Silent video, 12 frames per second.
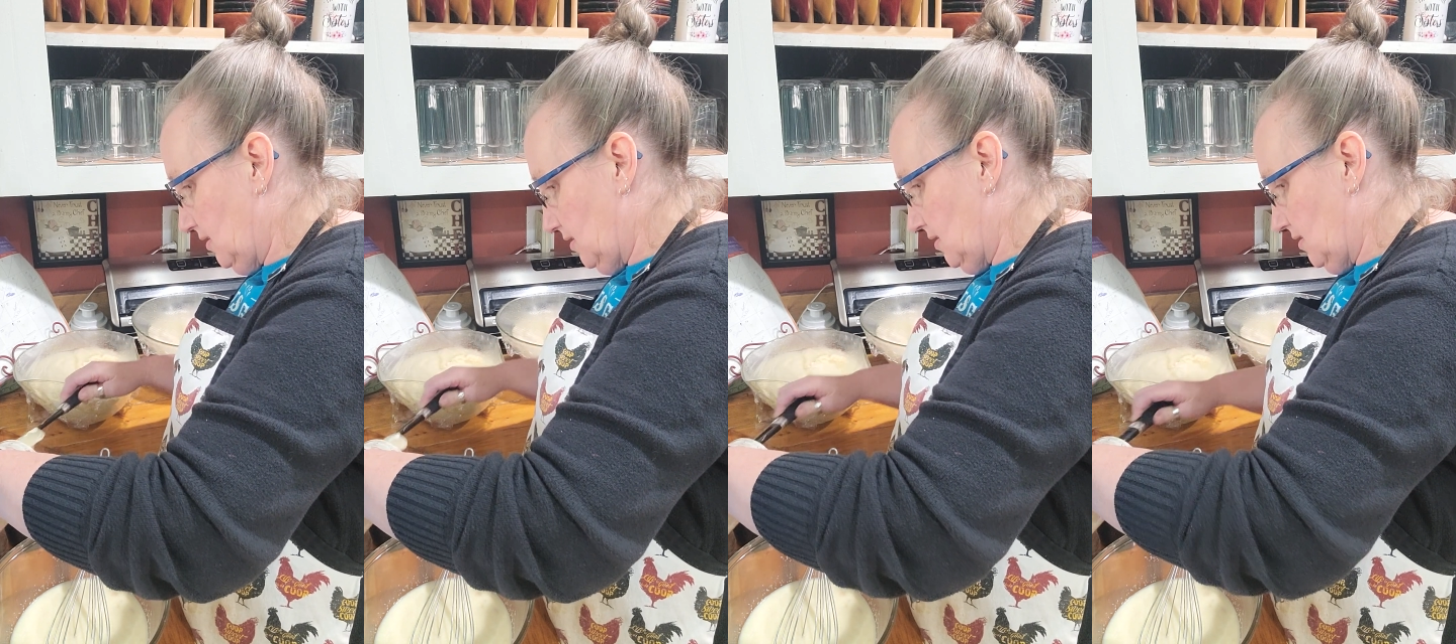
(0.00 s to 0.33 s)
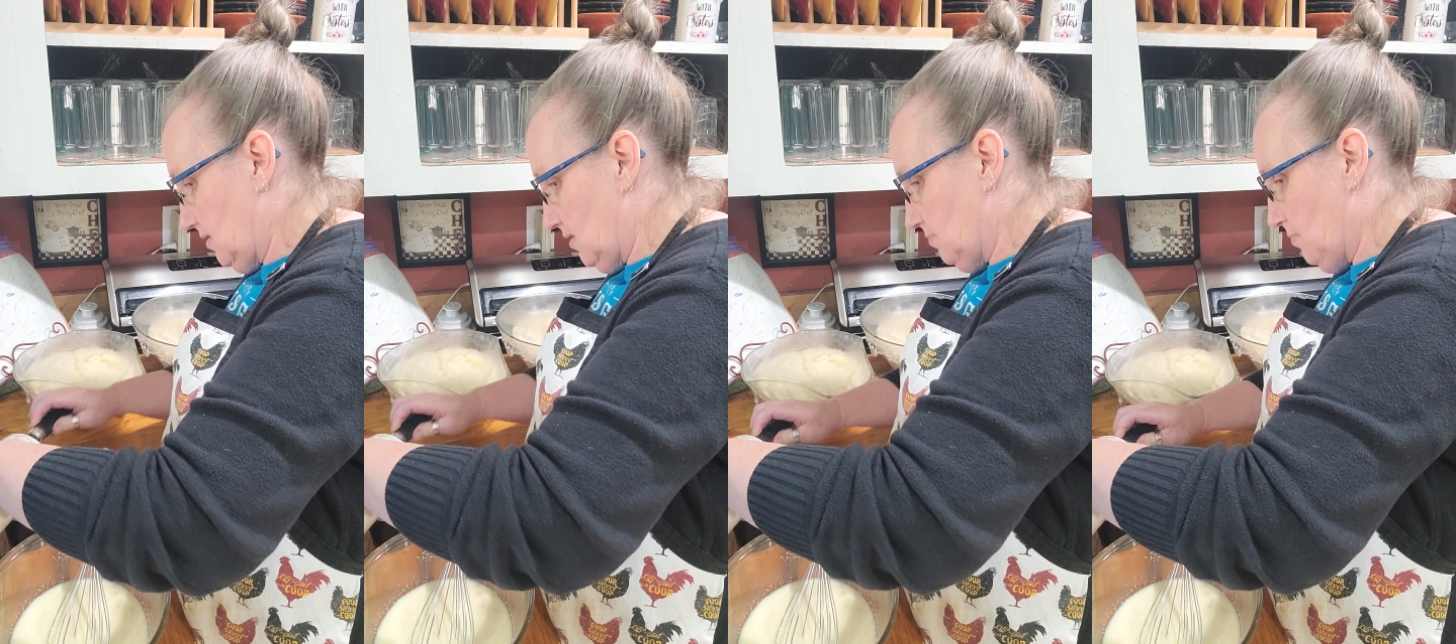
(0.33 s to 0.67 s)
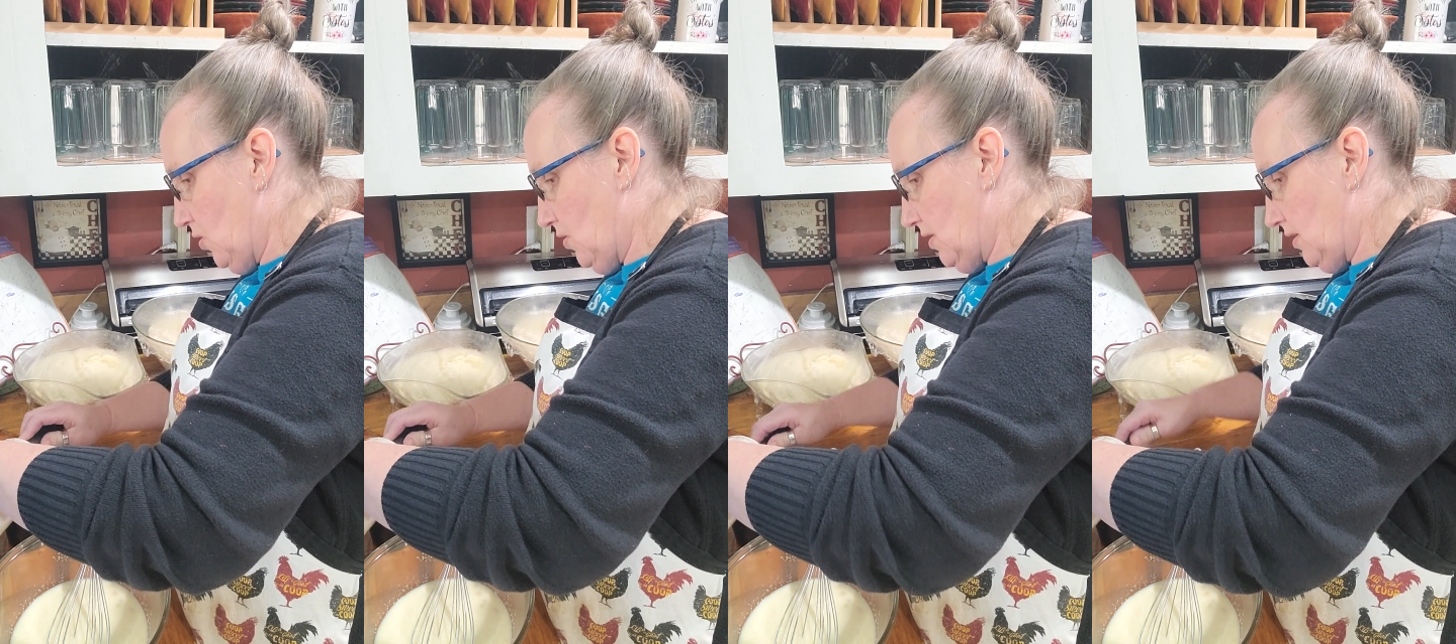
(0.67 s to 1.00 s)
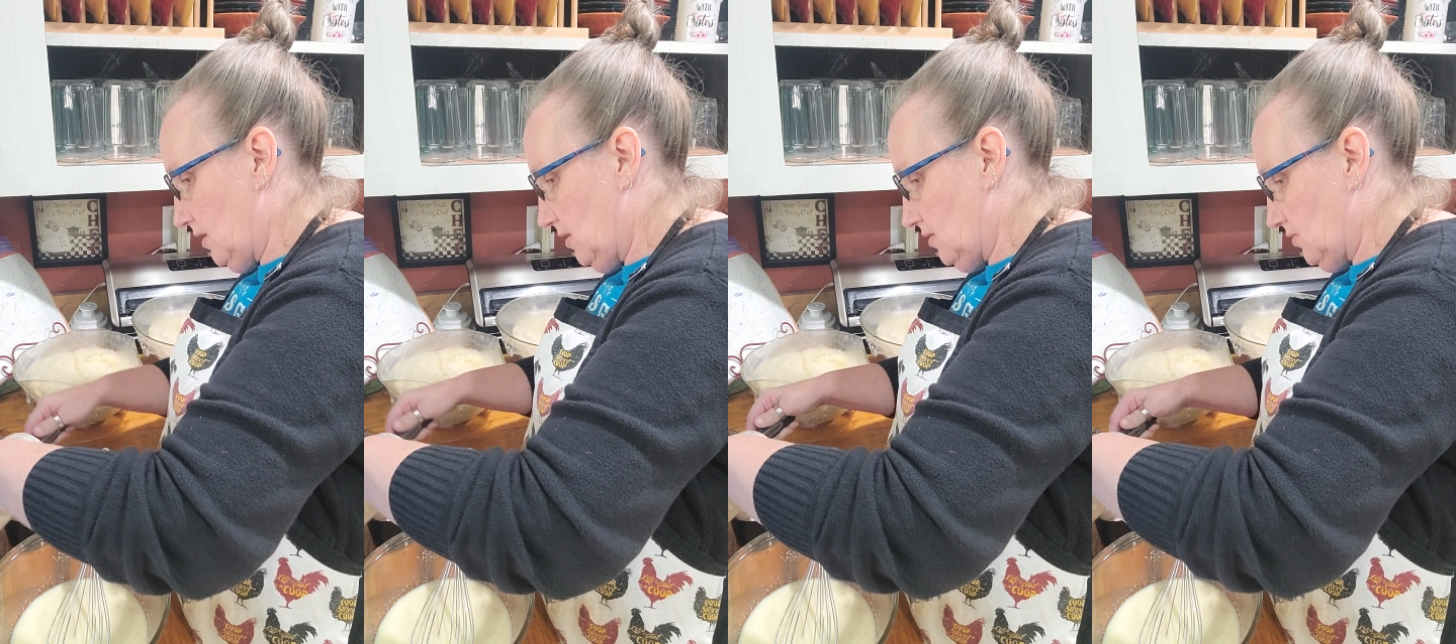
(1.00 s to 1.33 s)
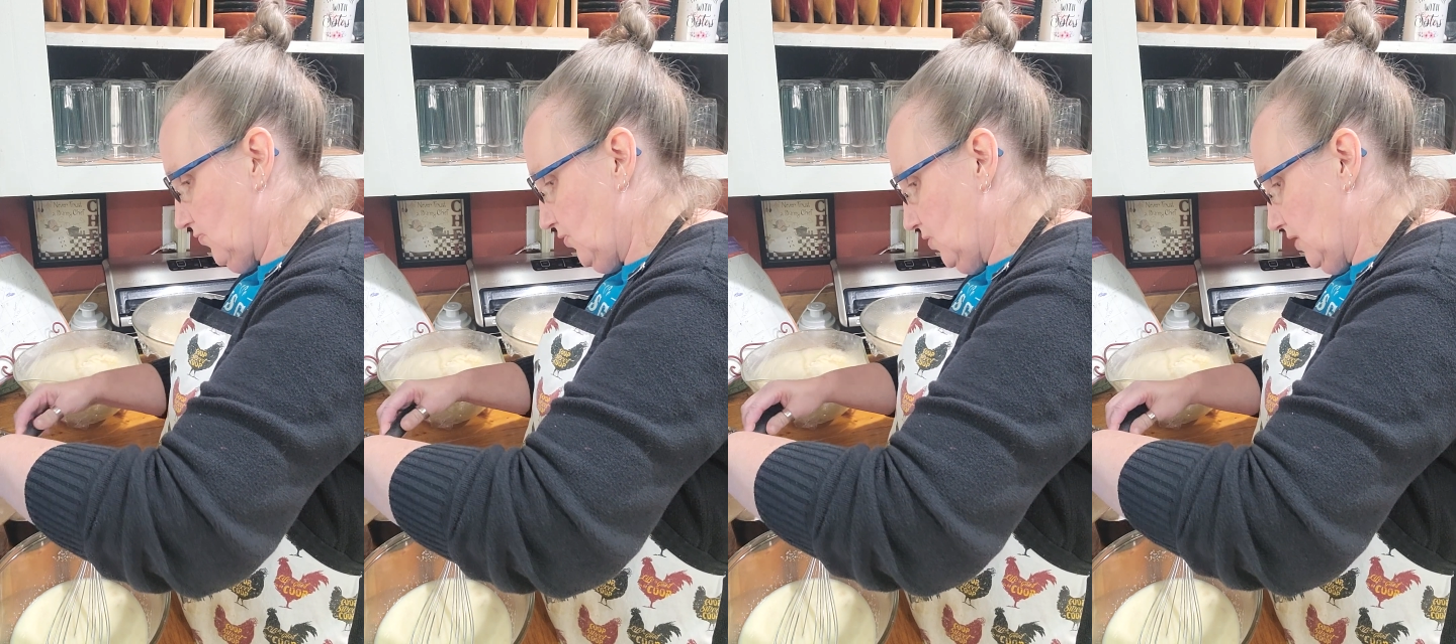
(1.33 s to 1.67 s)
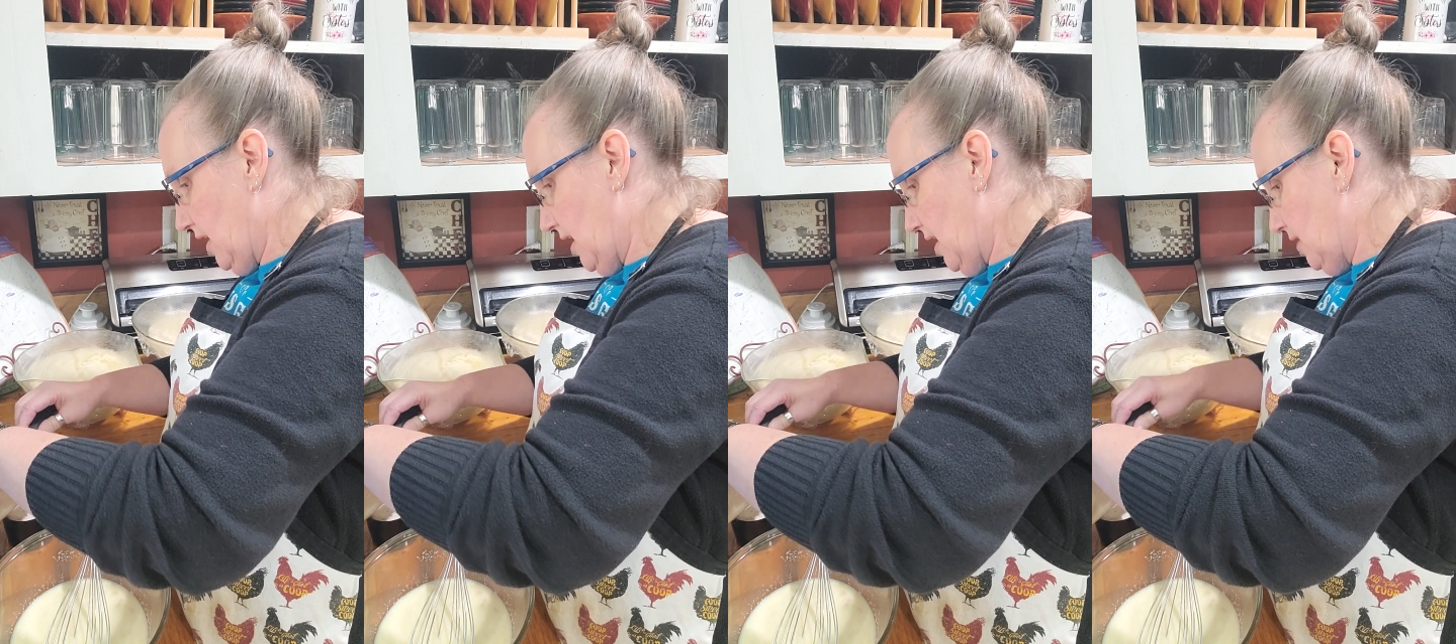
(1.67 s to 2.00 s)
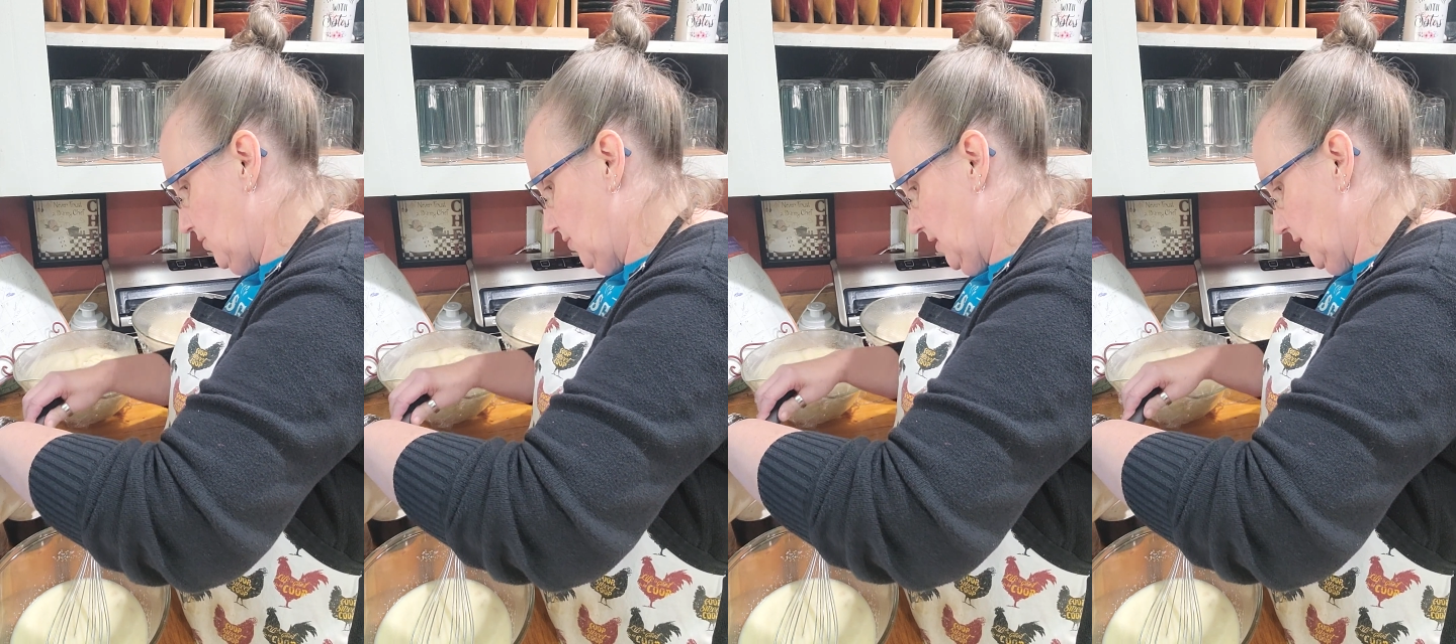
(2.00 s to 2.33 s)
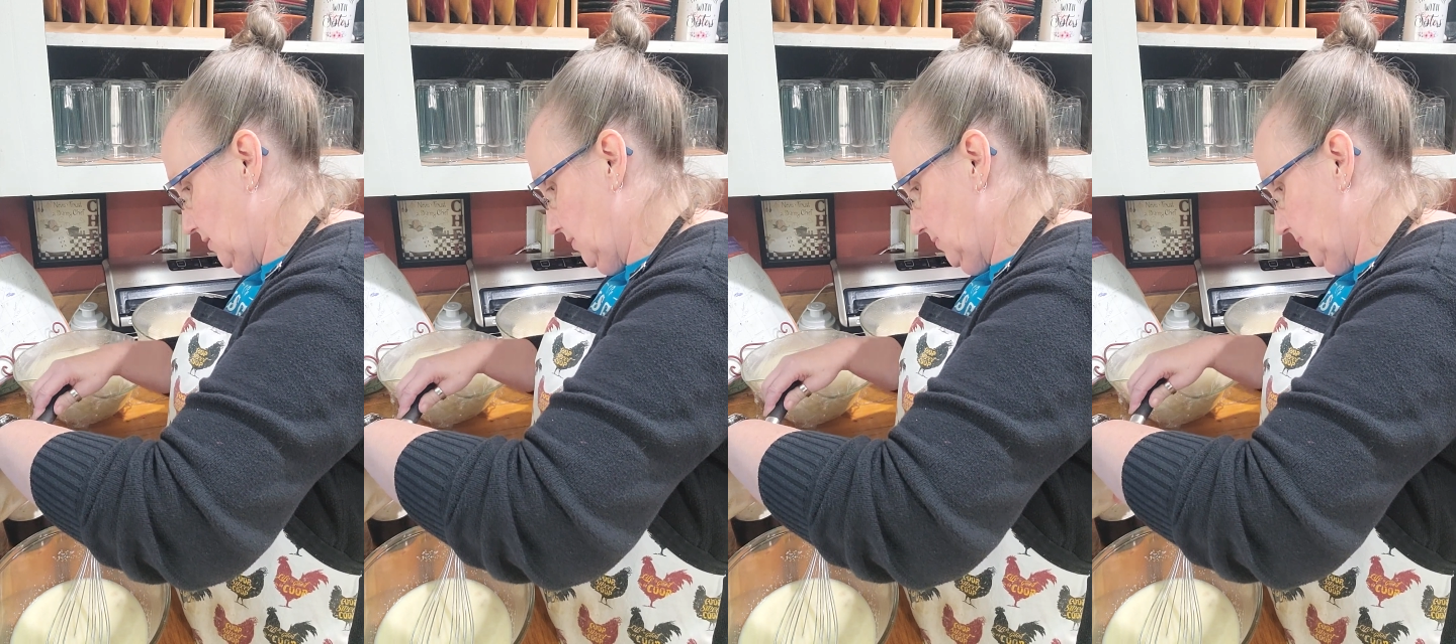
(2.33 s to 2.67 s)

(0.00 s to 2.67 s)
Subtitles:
this morning and it's fully hydrated.